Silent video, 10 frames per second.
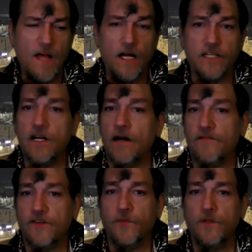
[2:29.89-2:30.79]

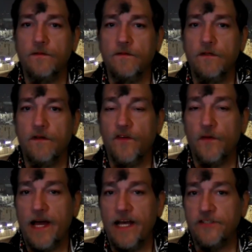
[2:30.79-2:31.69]
uncomfortable for
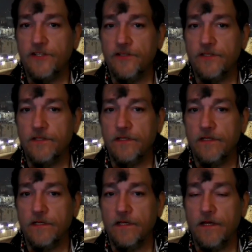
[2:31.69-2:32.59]
pastors
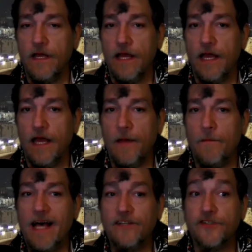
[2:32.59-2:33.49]

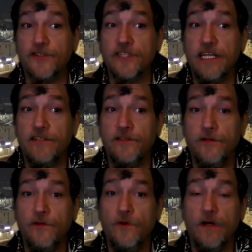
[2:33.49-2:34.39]
and pastors need
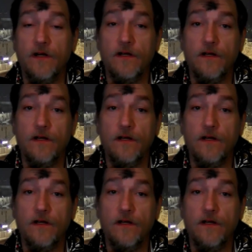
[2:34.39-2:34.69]
to